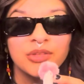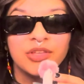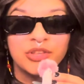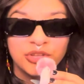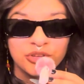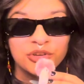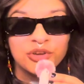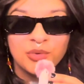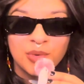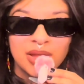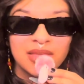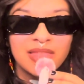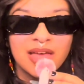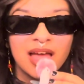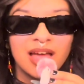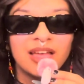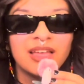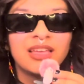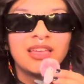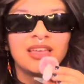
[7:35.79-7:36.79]
they took away
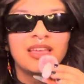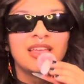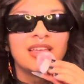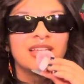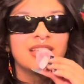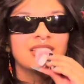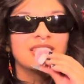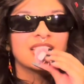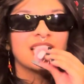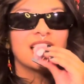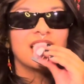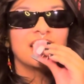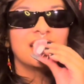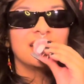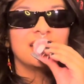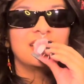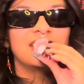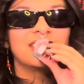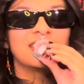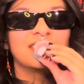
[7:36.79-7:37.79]
that.
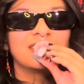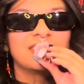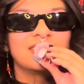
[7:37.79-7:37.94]
Like,